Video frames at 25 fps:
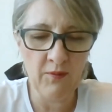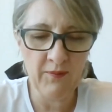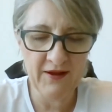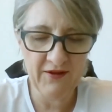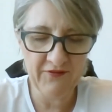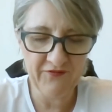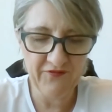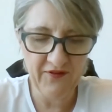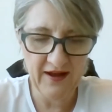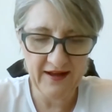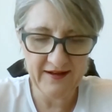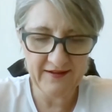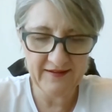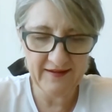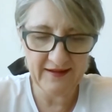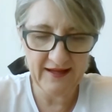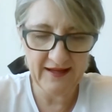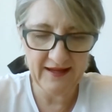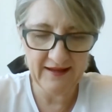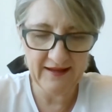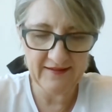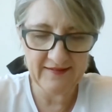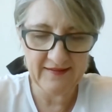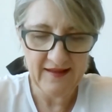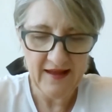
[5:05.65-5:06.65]
we're finding
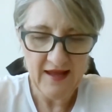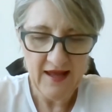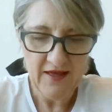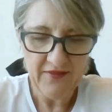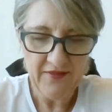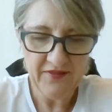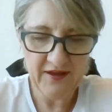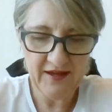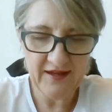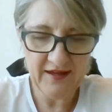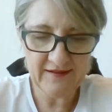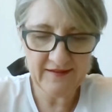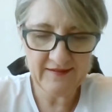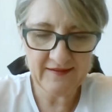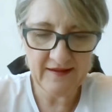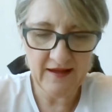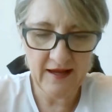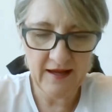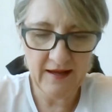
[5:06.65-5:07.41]
is that